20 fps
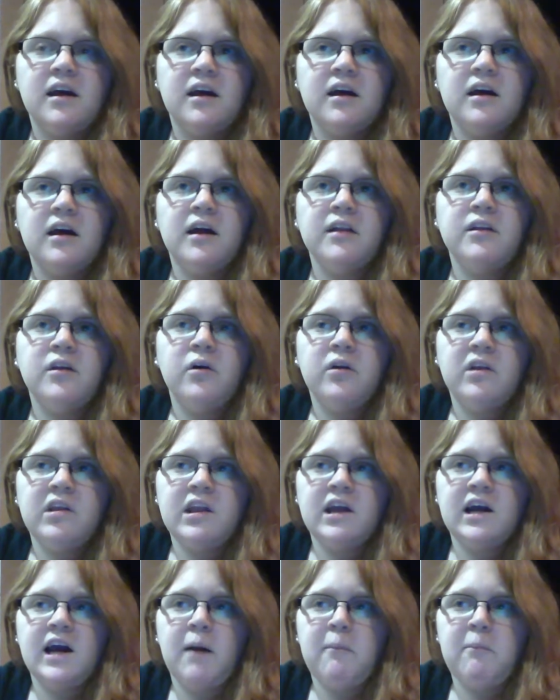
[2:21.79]
I noticed
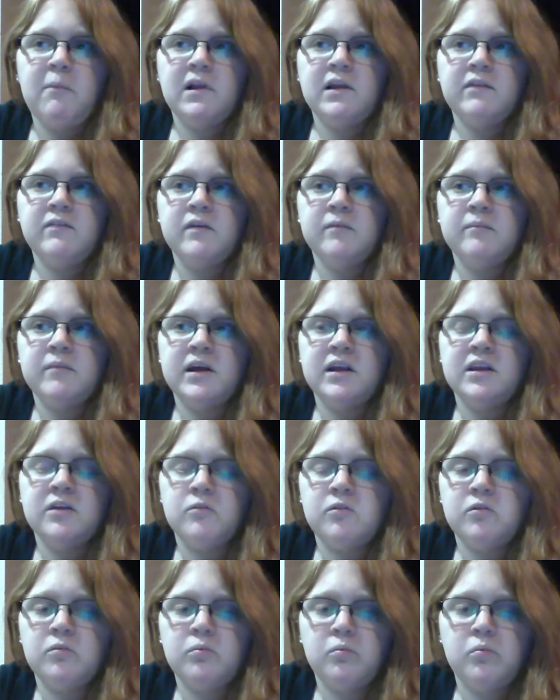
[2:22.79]
a couple of them because it
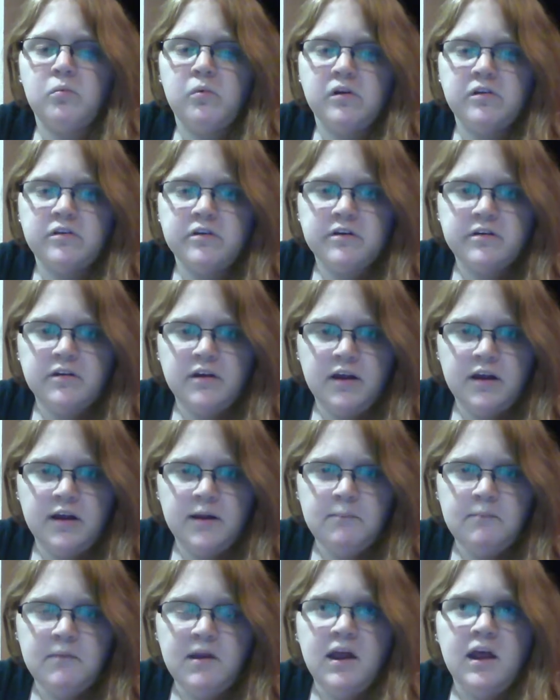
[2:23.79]
was winter
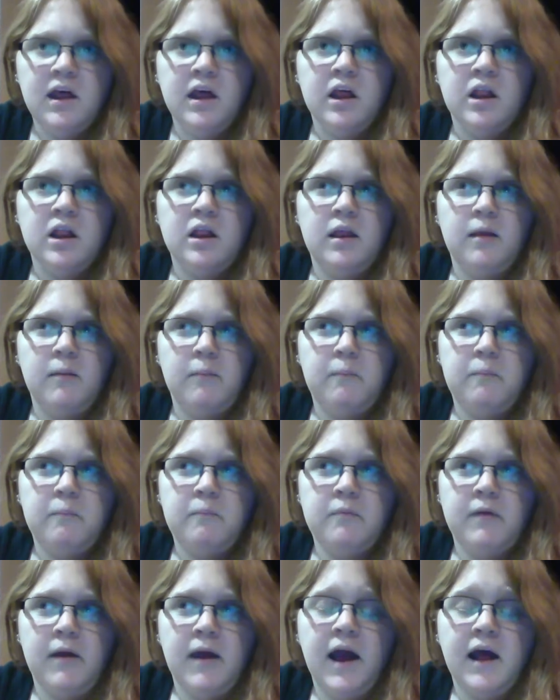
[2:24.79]
time.
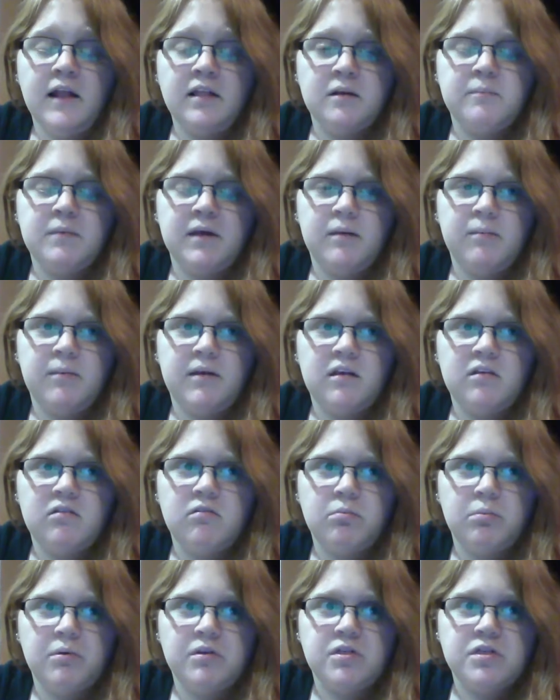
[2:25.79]
They had their
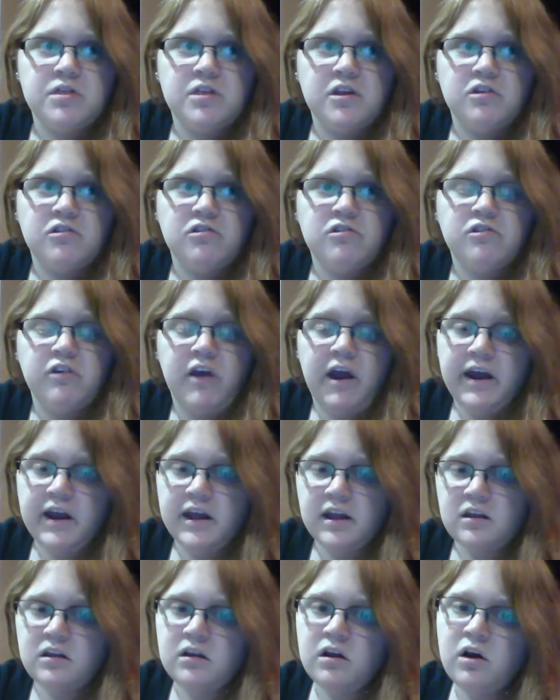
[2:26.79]
babies with the
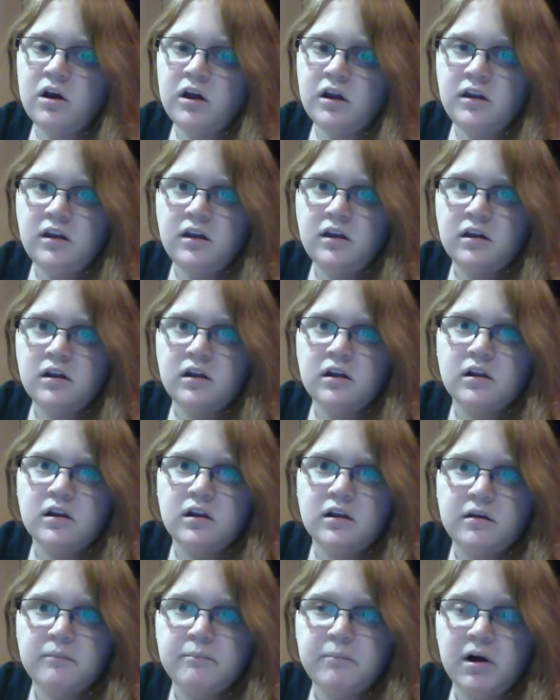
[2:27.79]
jackets on,
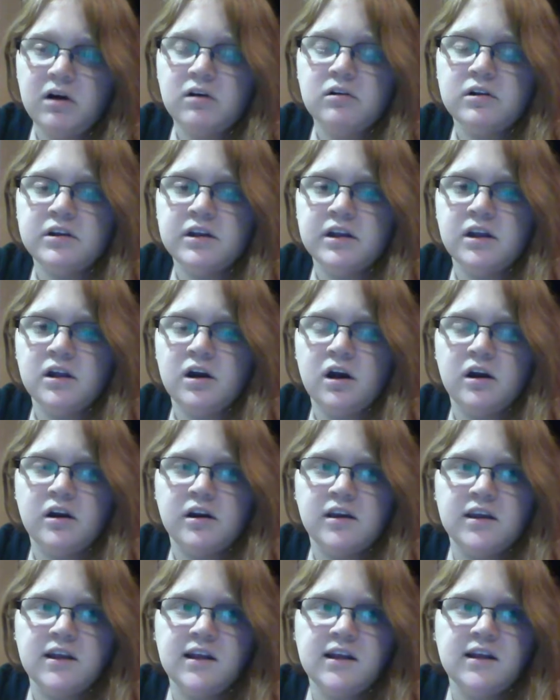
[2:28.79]
buckled in the
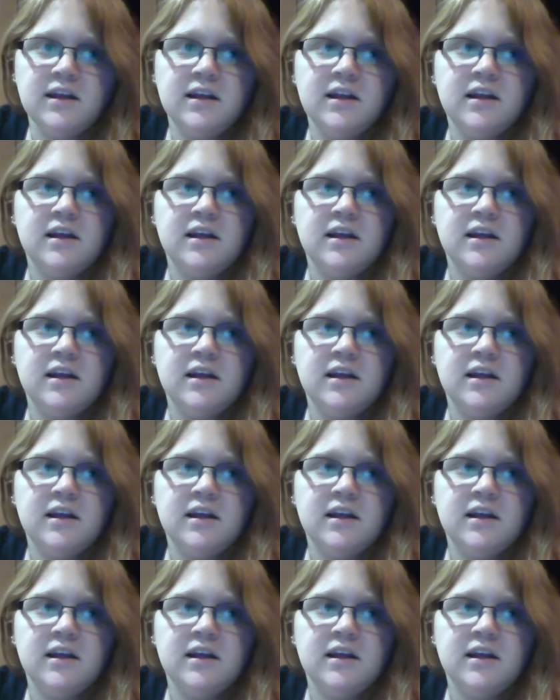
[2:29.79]
car seat.